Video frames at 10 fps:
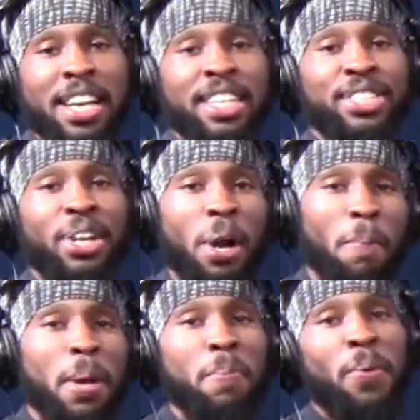Certain
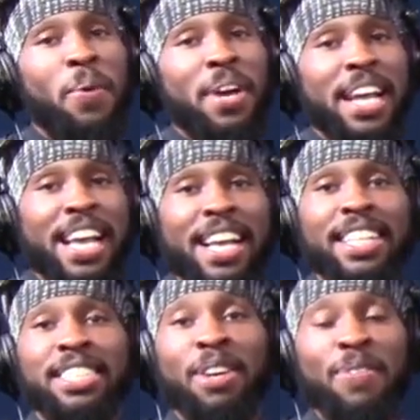people
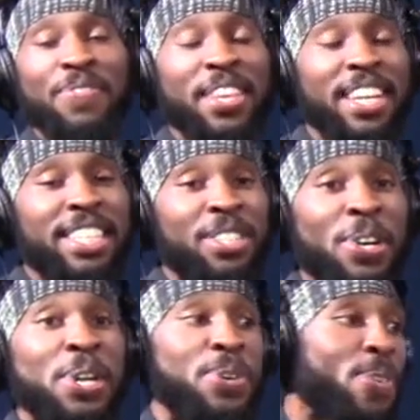to
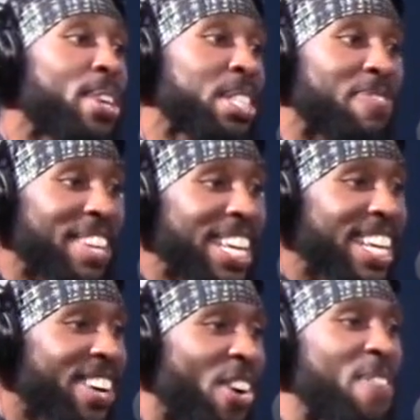endorse me
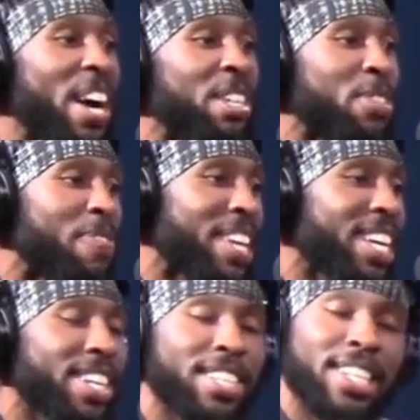or vouch for me,
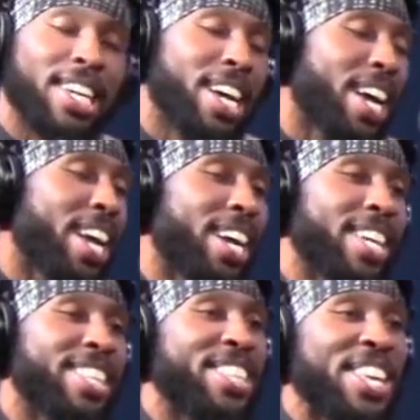
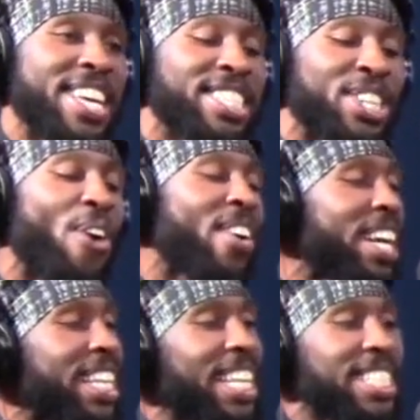it's going
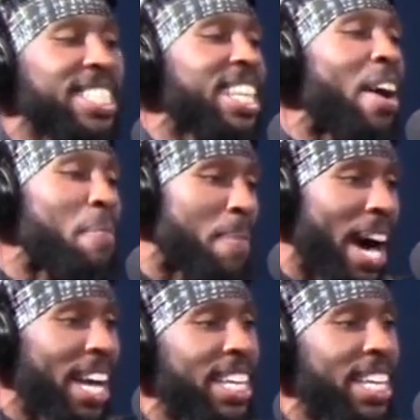against somebody